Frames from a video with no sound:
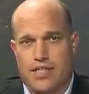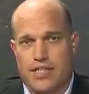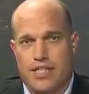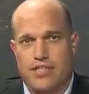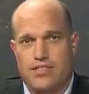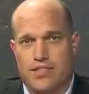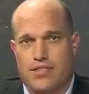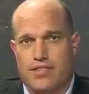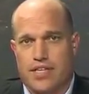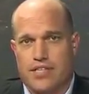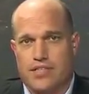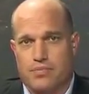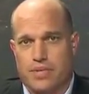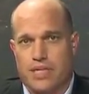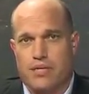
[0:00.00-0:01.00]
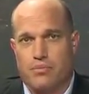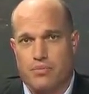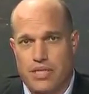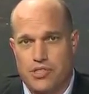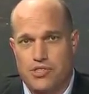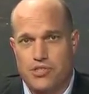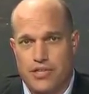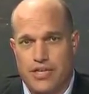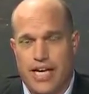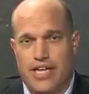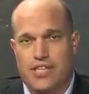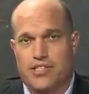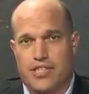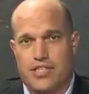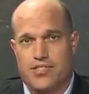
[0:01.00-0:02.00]
and these are things we should
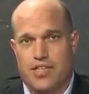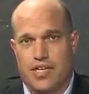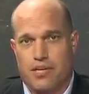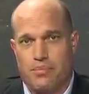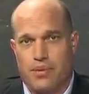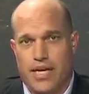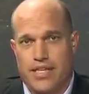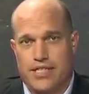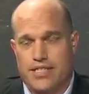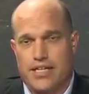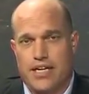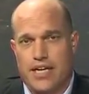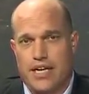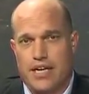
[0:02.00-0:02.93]
actually celebrate